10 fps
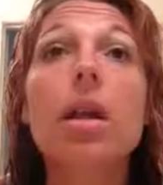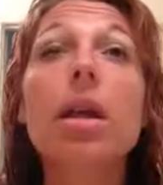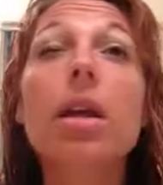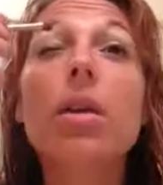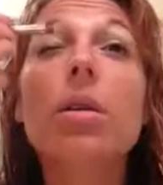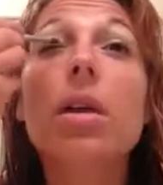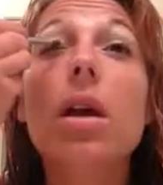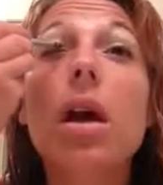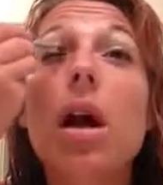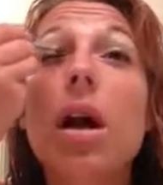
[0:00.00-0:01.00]
Thank you.
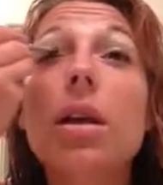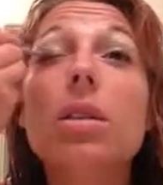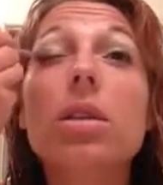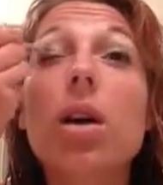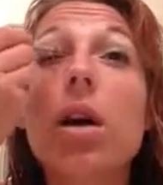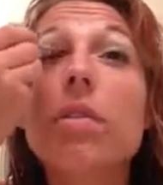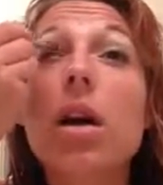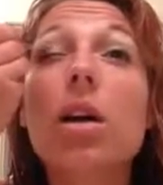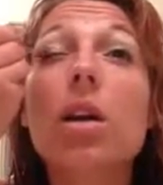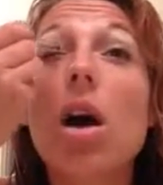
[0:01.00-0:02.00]
All right, so I've
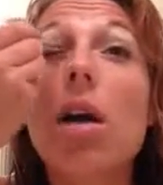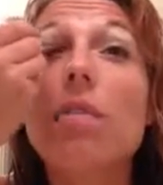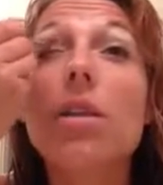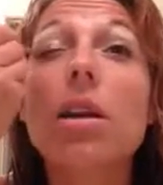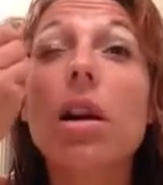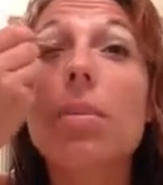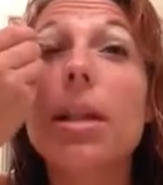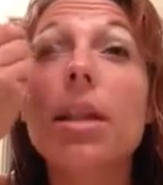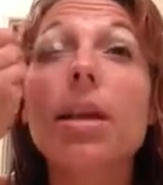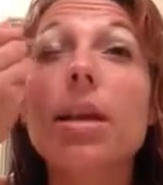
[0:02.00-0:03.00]
gone Confident on
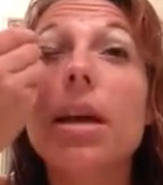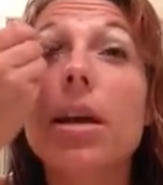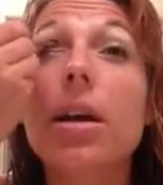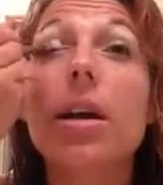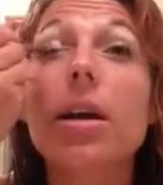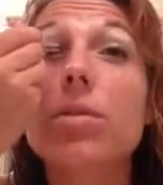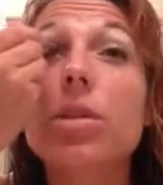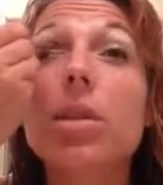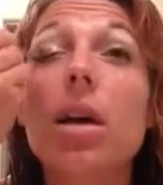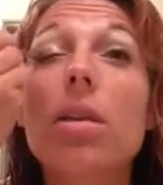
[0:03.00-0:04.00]
my lid here, and I'm
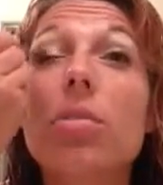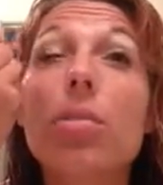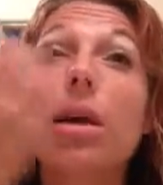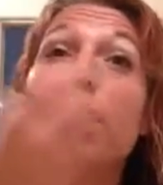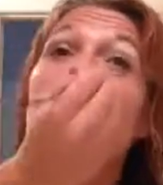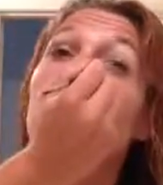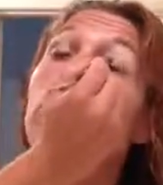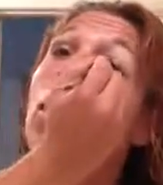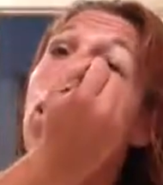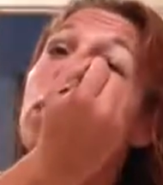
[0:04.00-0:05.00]
just kind of blending
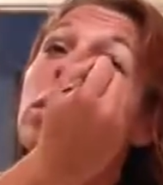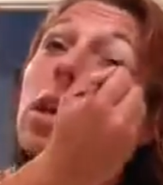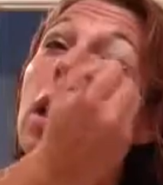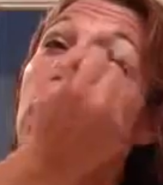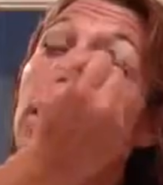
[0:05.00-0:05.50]
across.